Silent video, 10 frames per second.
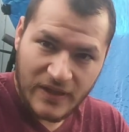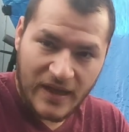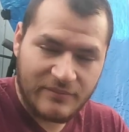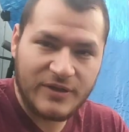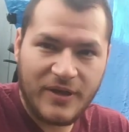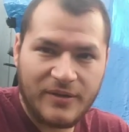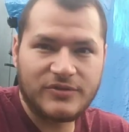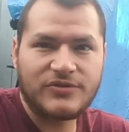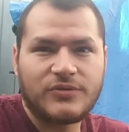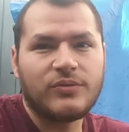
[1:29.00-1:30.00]
I'm going to be able
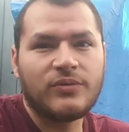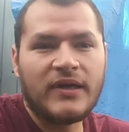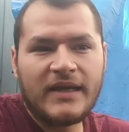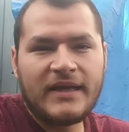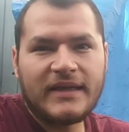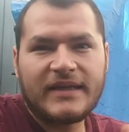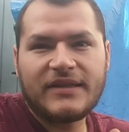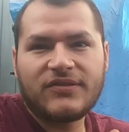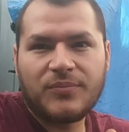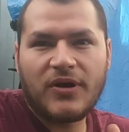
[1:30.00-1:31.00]
to
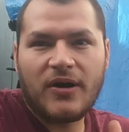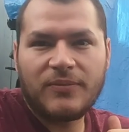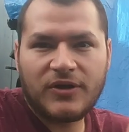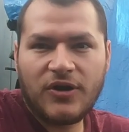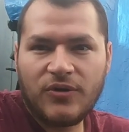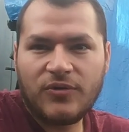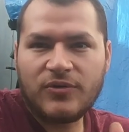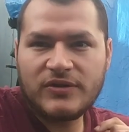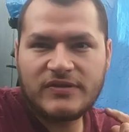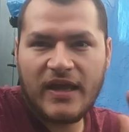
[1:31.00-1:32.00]
get the proper
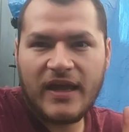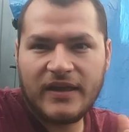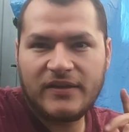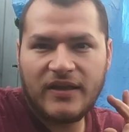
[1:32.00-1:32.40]
code, scan it,